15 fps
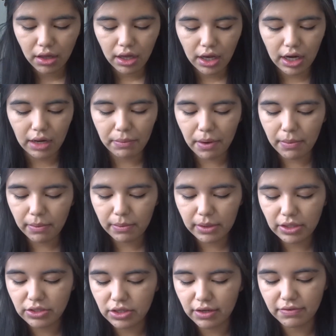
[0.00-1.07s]
I
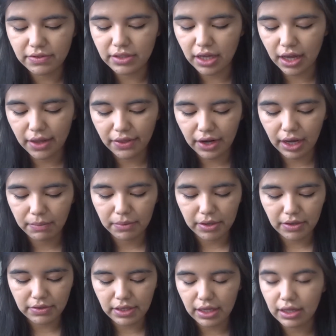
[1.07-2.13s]
probably should have said that I'm
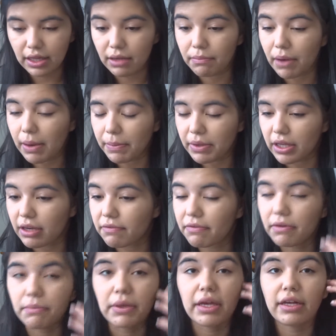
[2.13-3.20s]
using the Maybelline
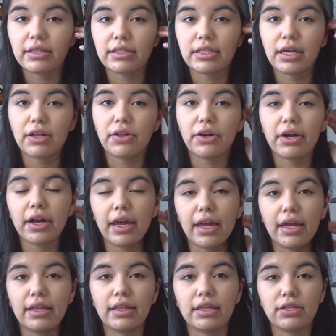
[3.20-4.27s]
Fit Me Concealer
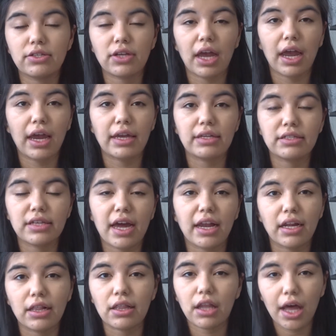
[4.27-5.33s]
in the shade
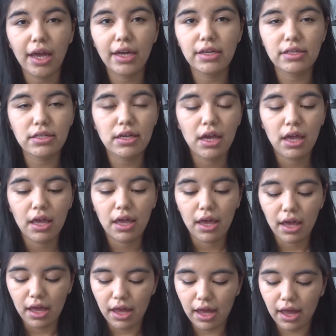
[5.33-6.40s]
10 Light,
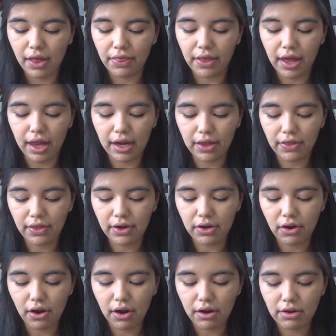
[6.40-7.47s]
and then in the
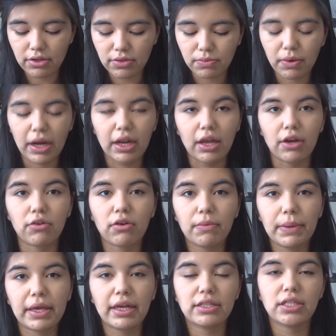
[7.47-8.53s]
NARS Radiant
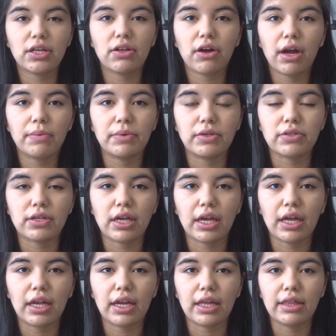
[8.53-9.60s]
Creamy Concealer I'm using
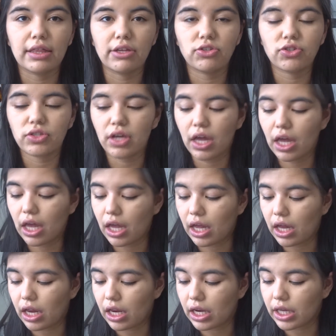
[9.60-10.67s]
it in the
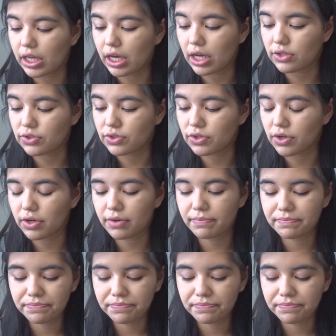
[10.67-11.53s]
shade Custard.